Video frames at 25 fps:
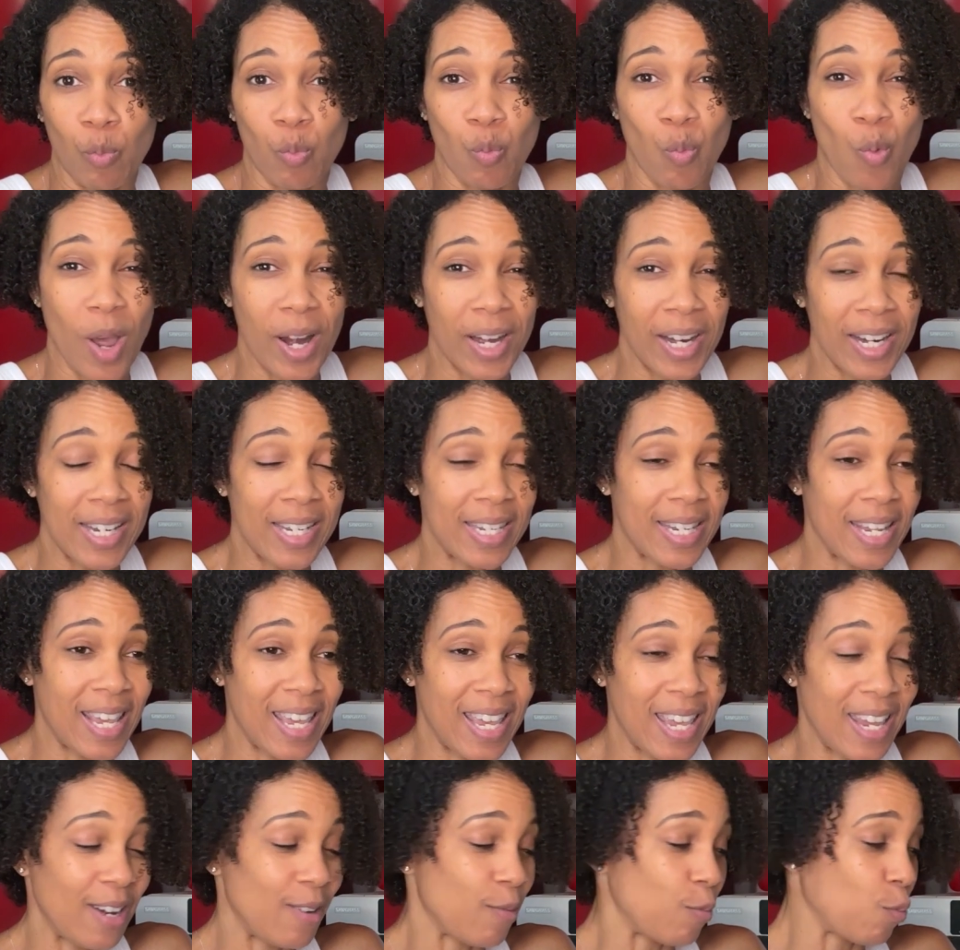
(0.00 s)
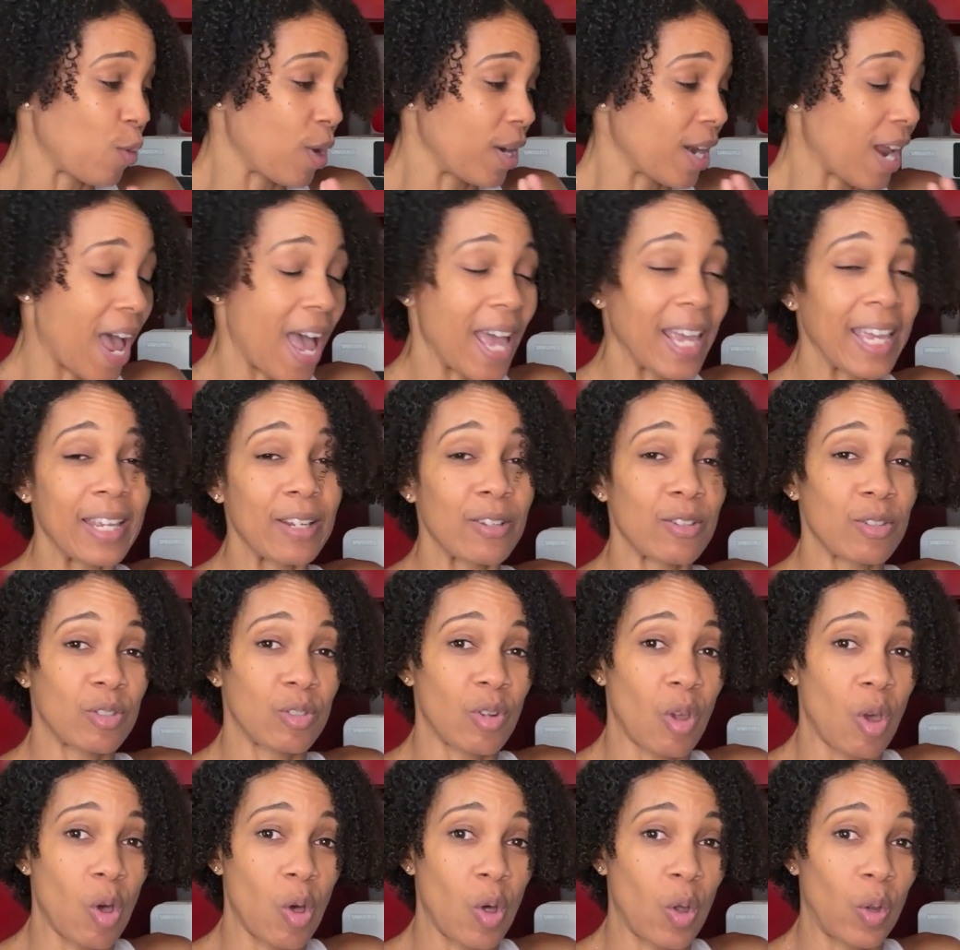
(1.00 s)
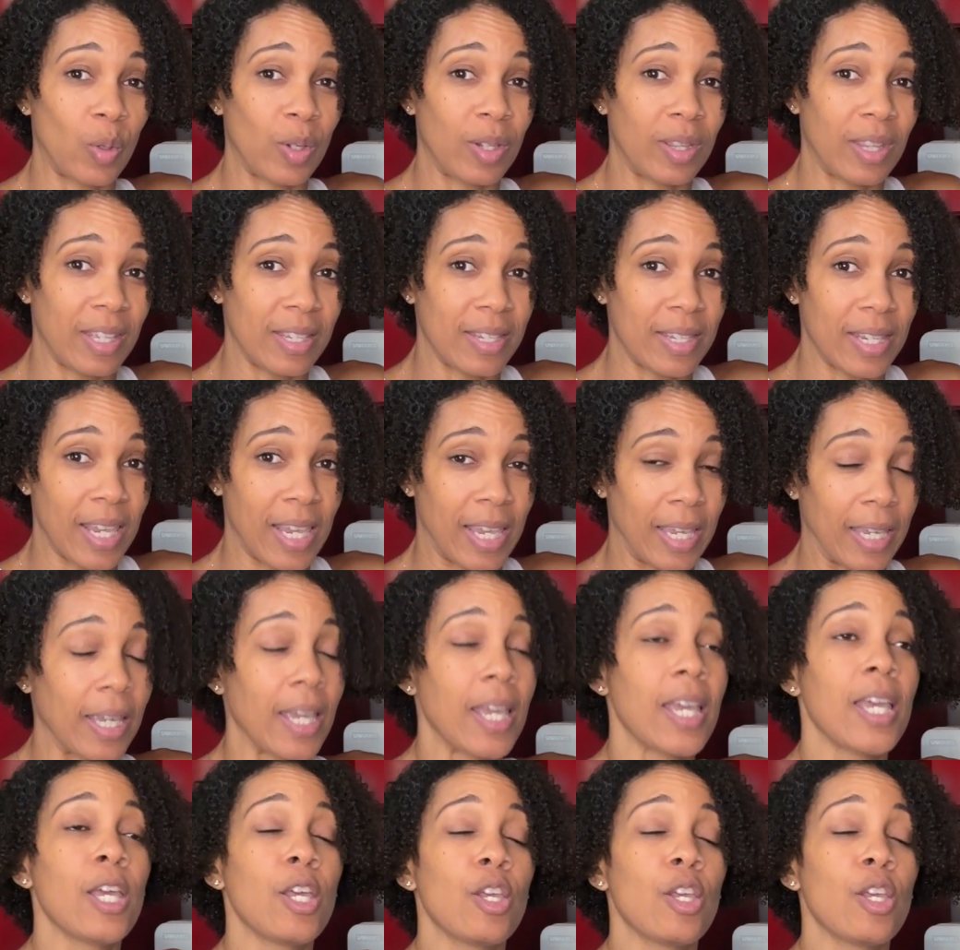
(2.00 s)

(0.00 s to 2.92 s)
what it did when I installed this ink.